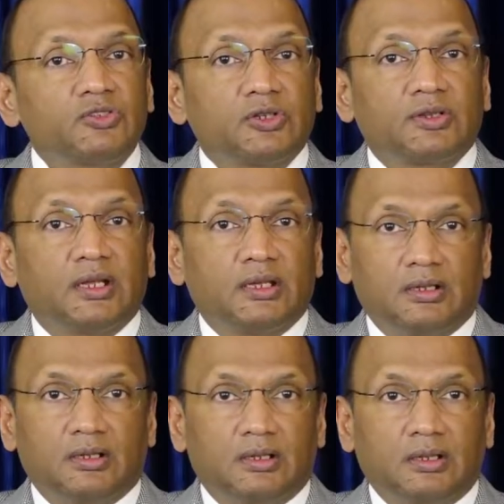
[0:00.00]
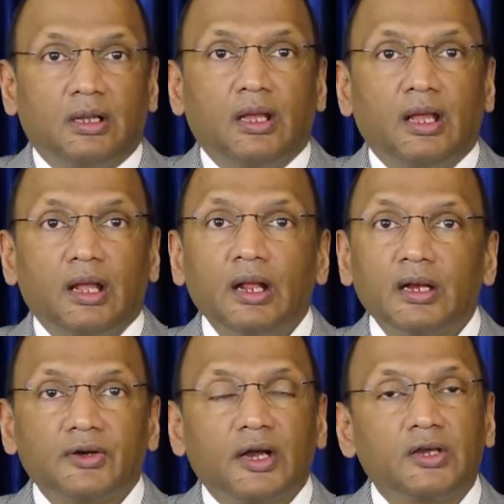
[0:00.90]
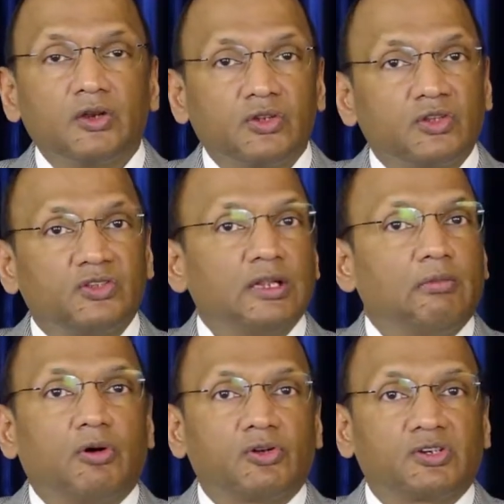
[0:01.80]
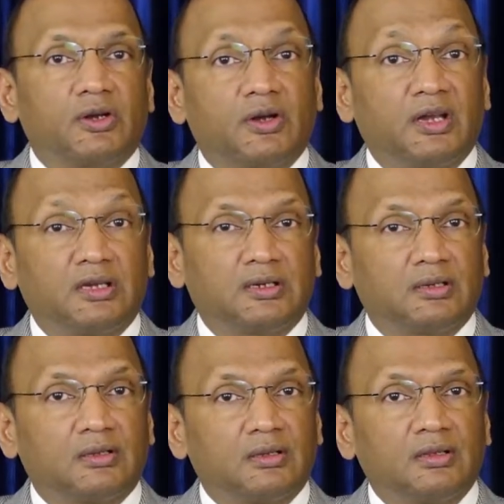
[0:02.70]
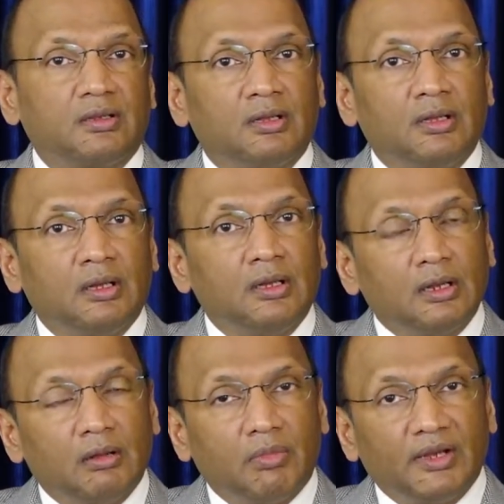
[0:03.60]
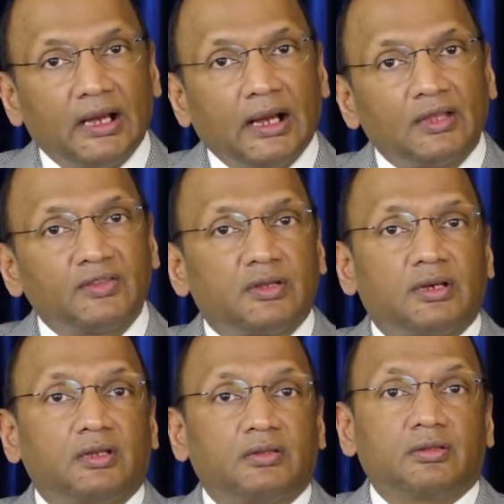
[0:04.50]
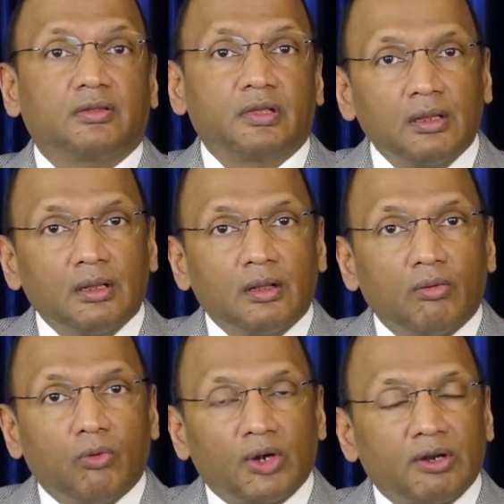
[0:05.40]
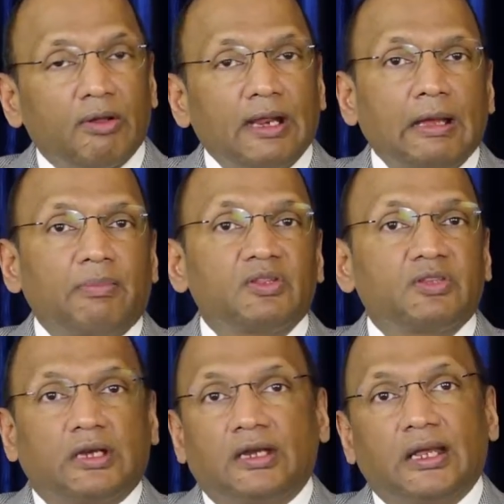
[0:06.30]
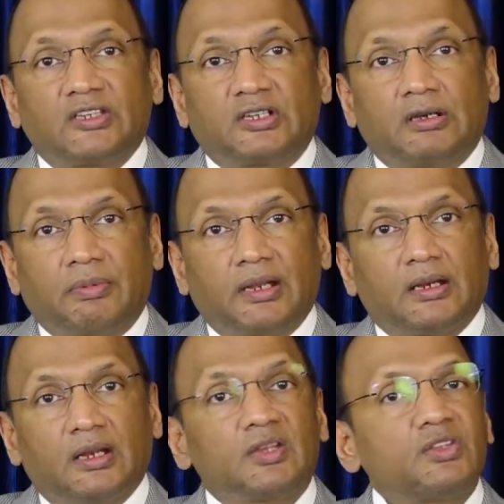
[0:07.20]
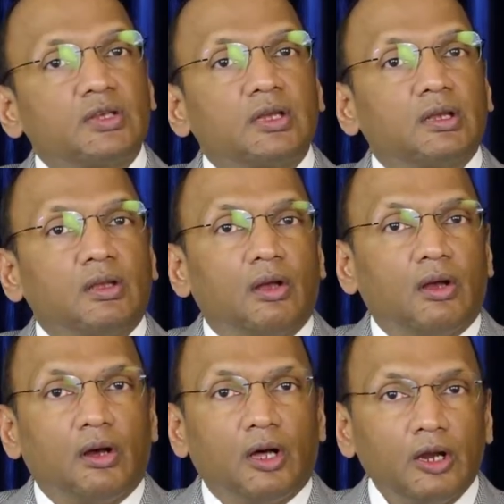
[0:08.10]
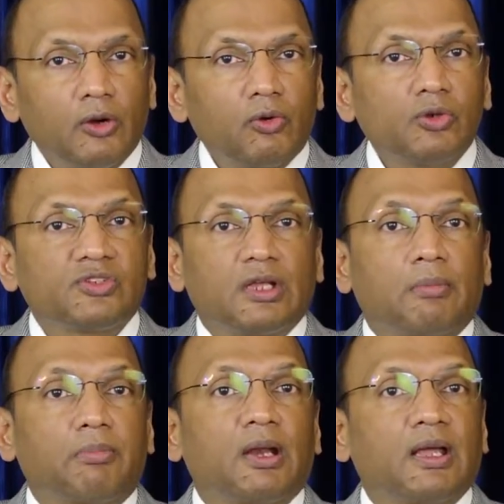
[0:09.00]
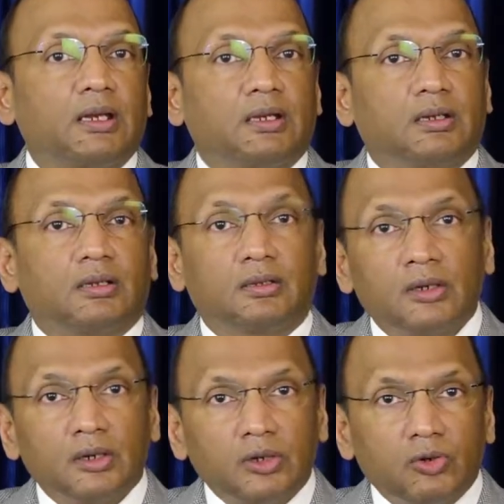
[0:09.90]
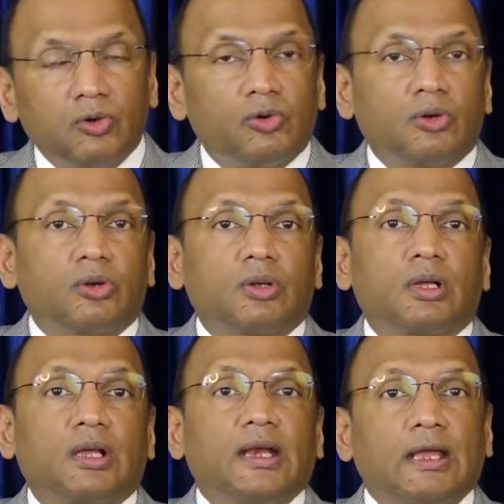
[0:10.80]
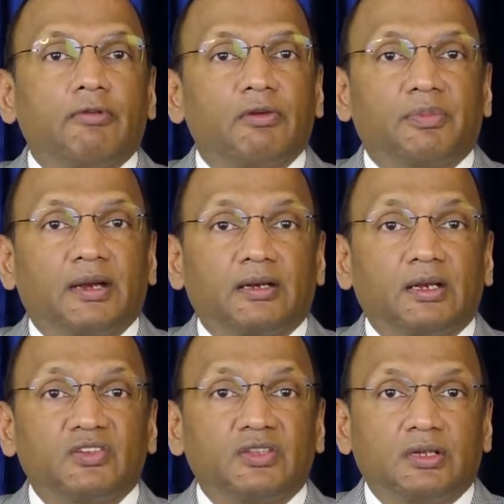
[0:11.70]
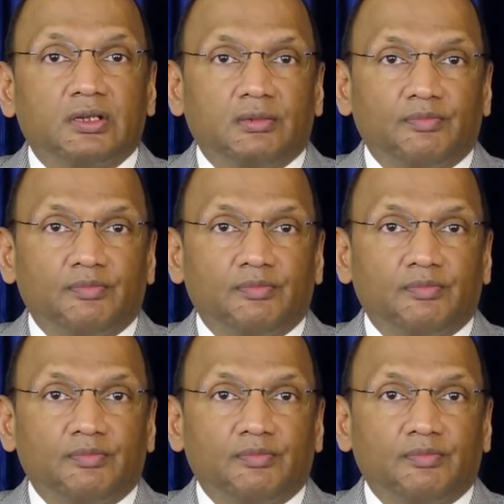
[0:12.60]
to think it reduces the abortion rate. But the answer is, whatever happens in a natural pregnancy, all rules apply to an IVF pregnancy,